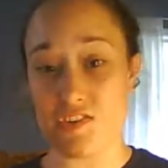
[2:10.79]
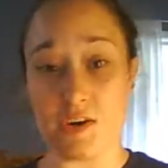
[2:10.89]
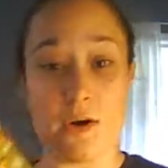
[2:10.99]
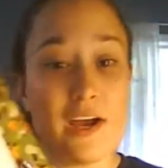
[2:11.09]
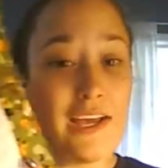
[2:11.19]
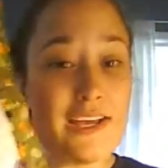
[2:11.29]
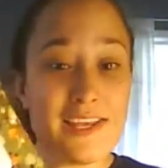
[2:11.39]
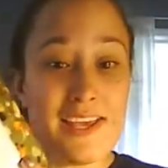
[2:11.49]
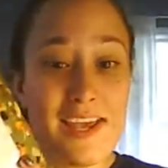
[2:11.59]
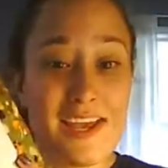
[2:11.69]
So,
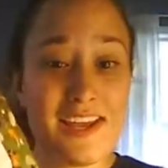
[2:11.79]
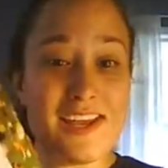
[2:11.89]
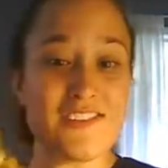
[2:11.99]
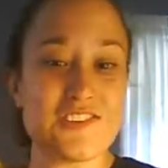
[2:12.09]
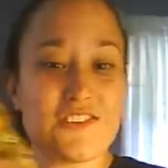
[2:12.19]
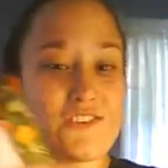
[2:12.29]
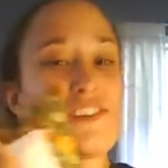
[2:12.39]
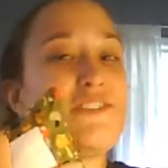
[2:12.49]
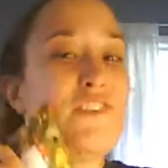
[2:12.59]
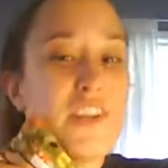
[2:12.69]
yay! This is
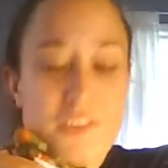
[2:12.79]
really fun.